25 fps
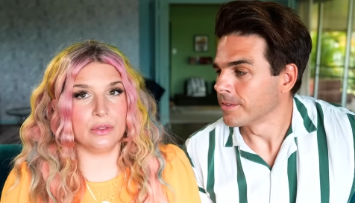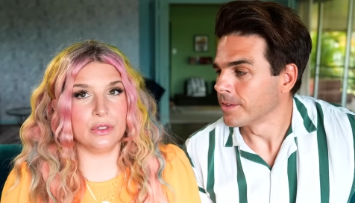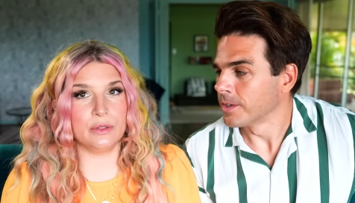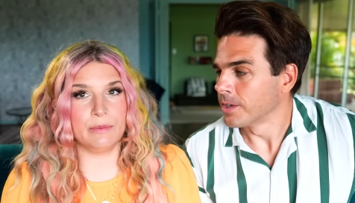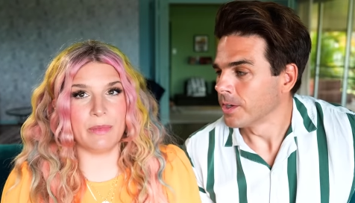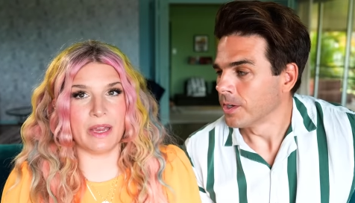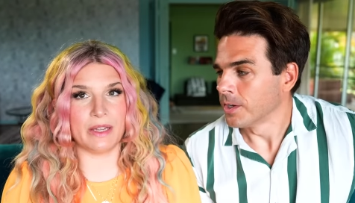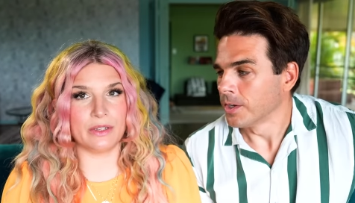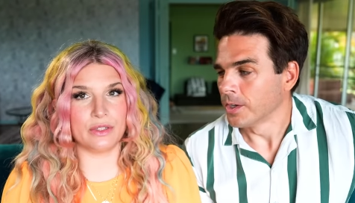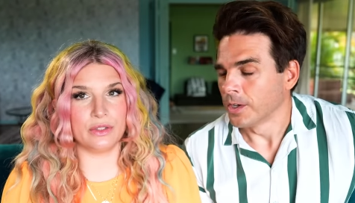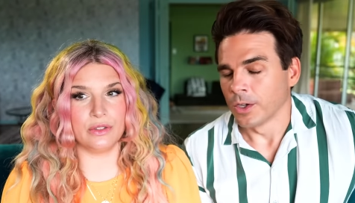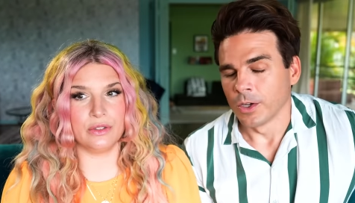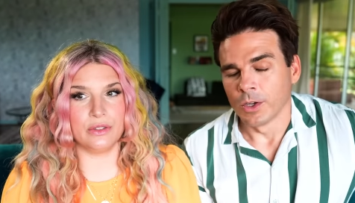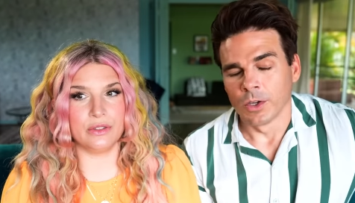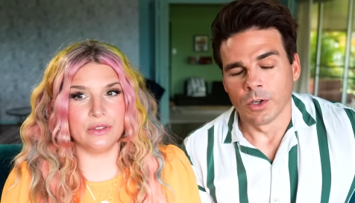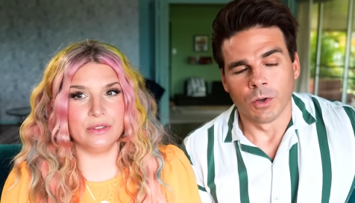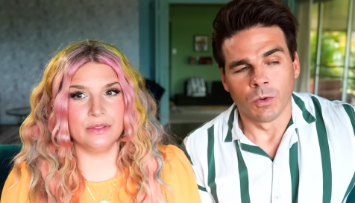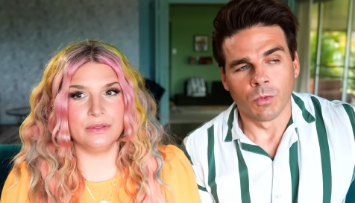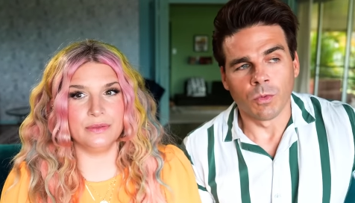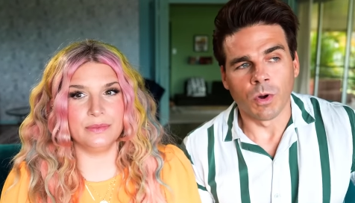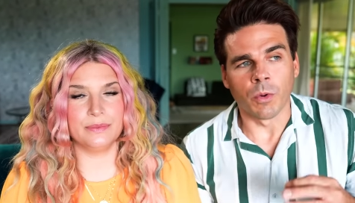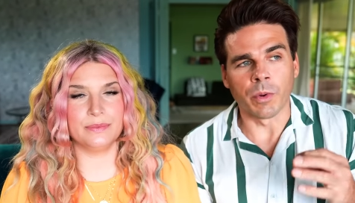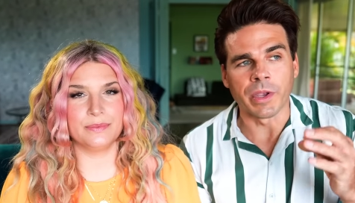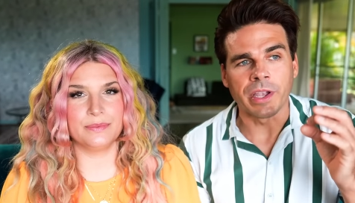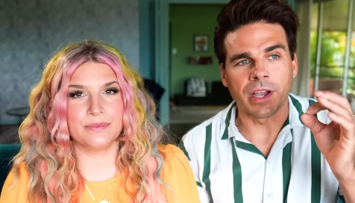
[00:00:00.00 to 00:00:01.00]
Speaker 1: special.
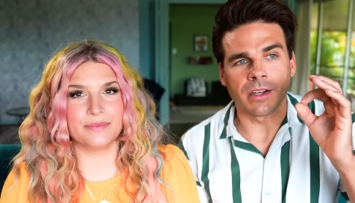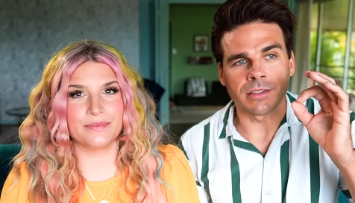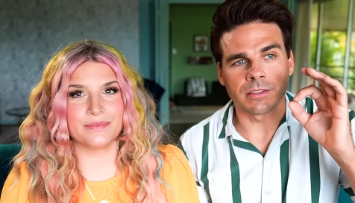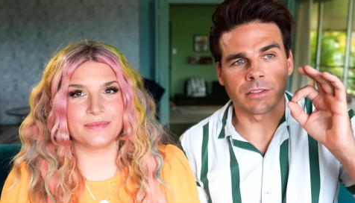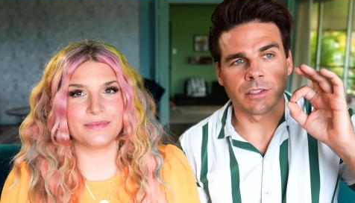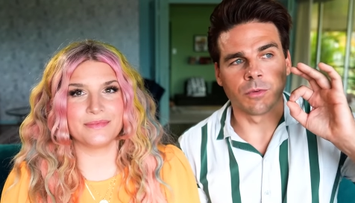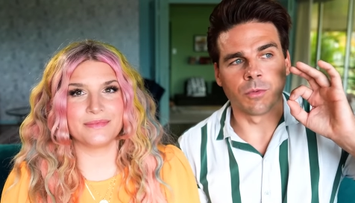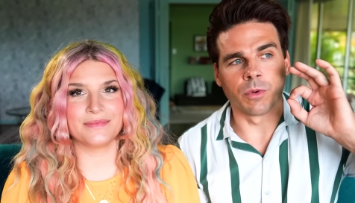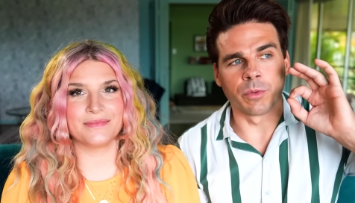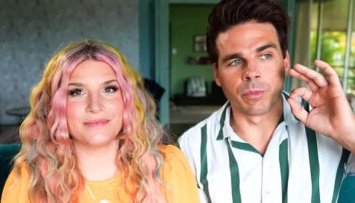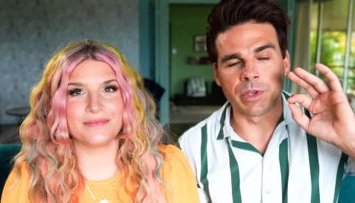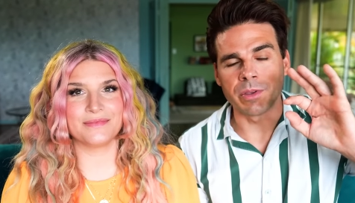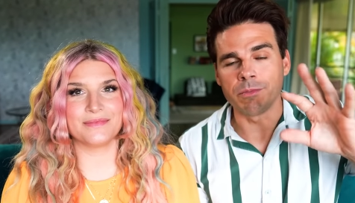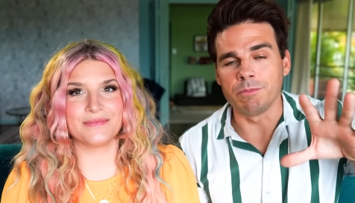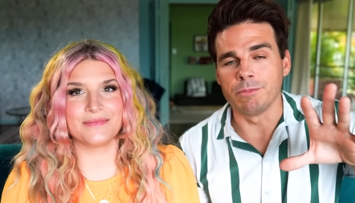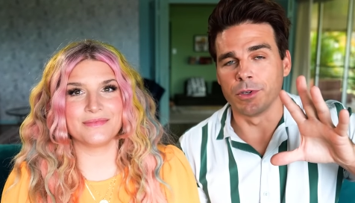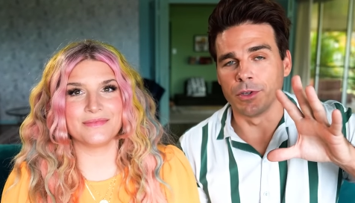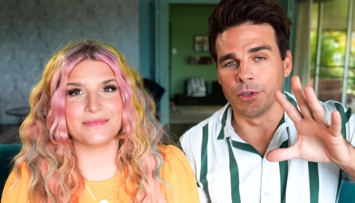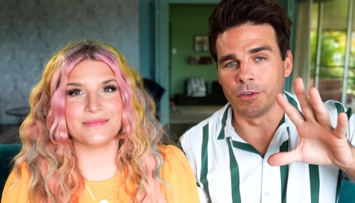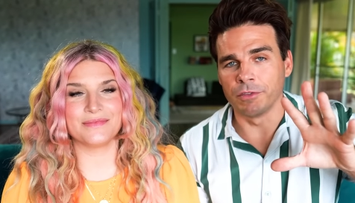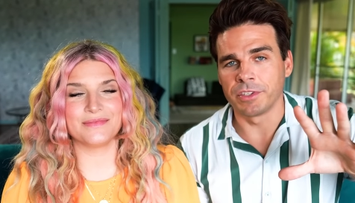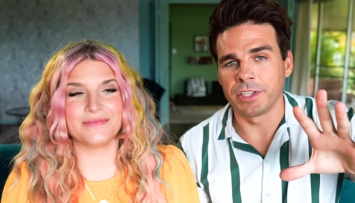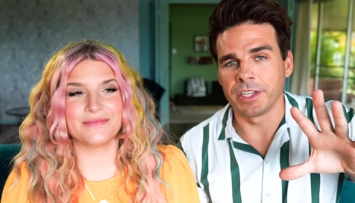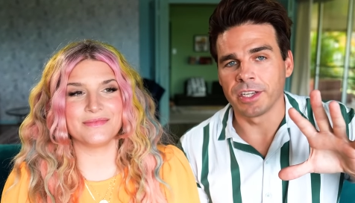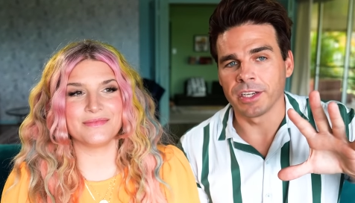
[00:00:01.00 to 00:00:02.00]
Speaker 2: Well, we also, when we
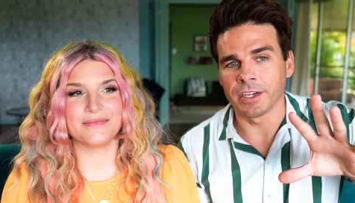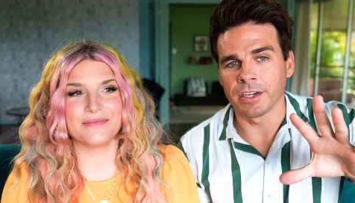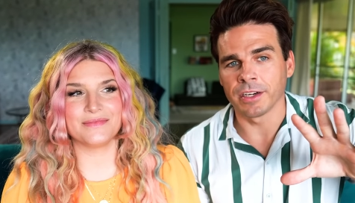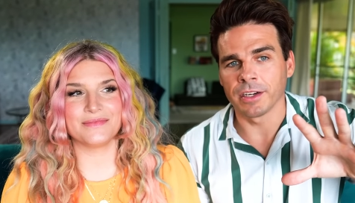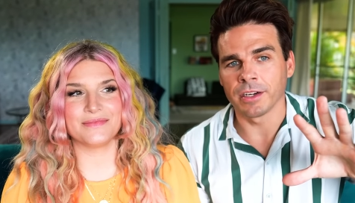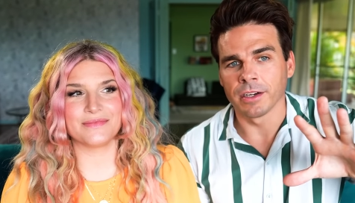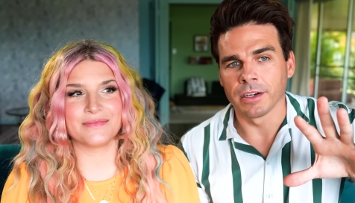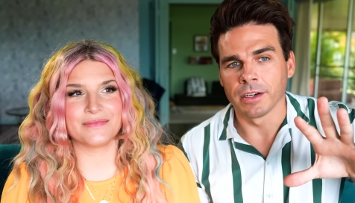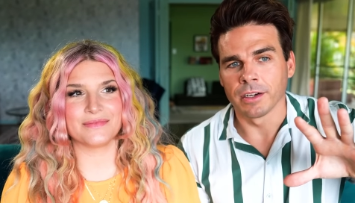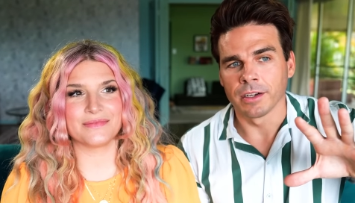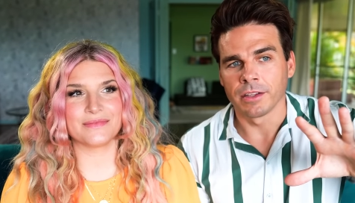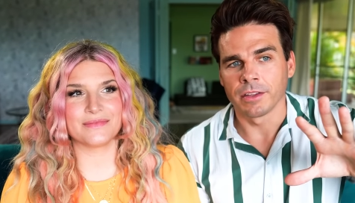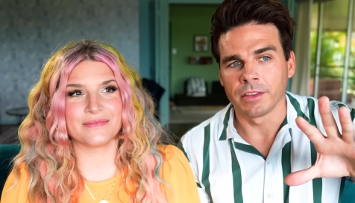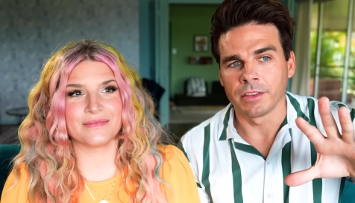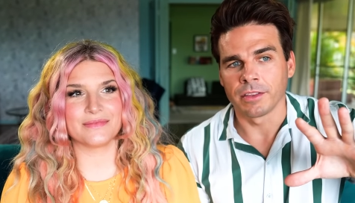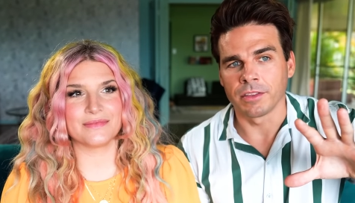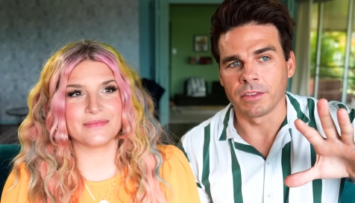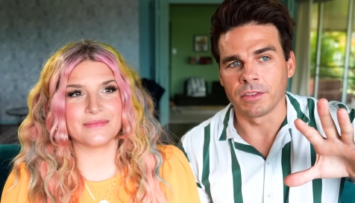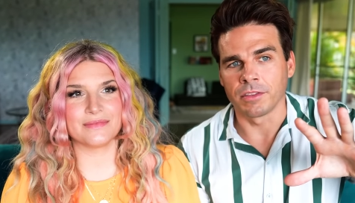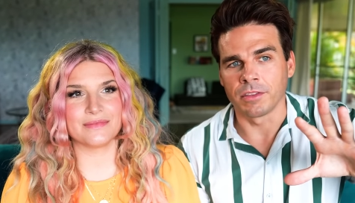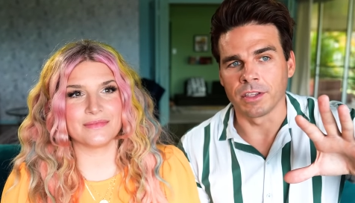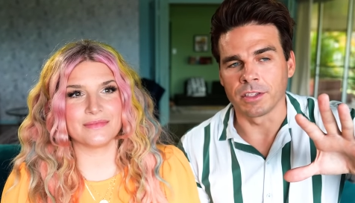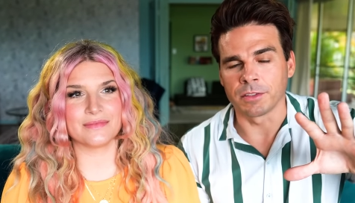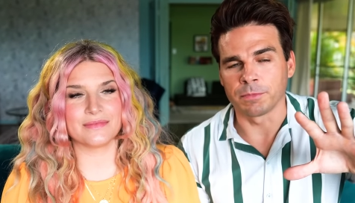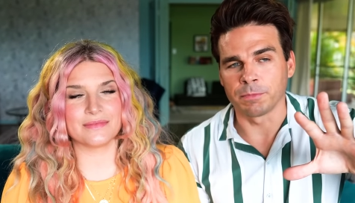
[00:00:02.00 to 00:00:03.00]
moved here,
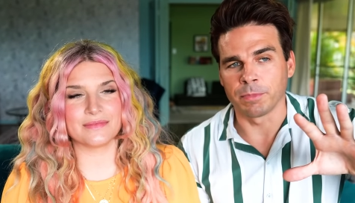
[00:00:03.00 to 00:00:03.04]
this